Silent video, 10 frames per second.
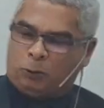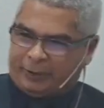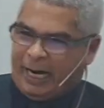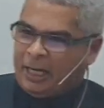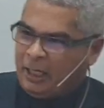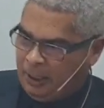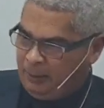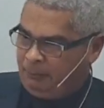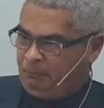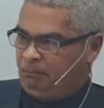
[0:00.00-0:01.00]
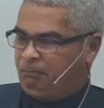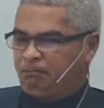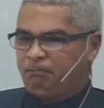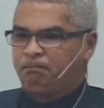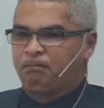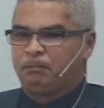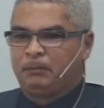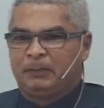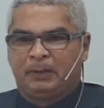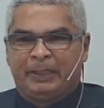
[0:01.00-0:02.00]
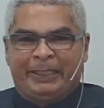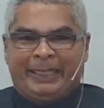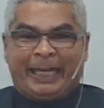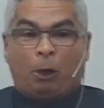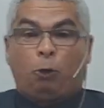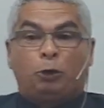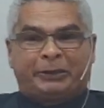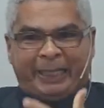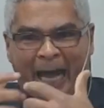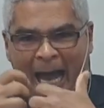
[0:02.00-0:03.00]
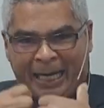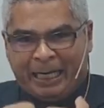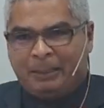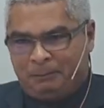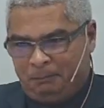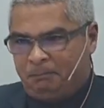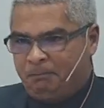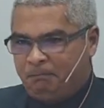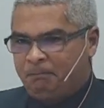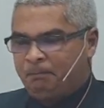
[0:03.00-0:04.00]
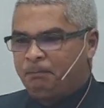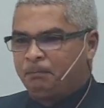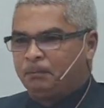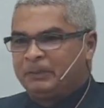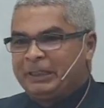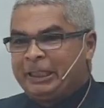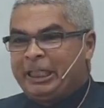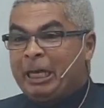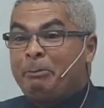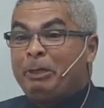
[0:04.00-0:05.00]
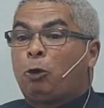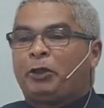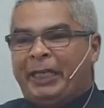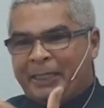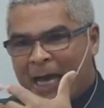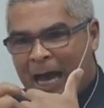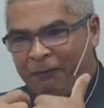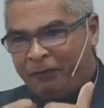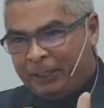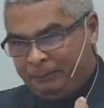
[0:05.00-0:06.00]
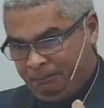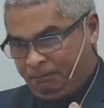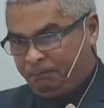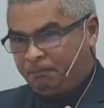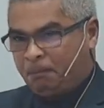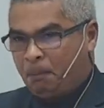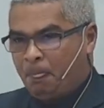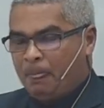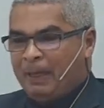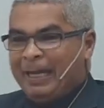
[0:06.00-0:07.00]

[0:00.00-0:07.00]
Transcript: So the death I have contracted, that was contrary, that condemned me,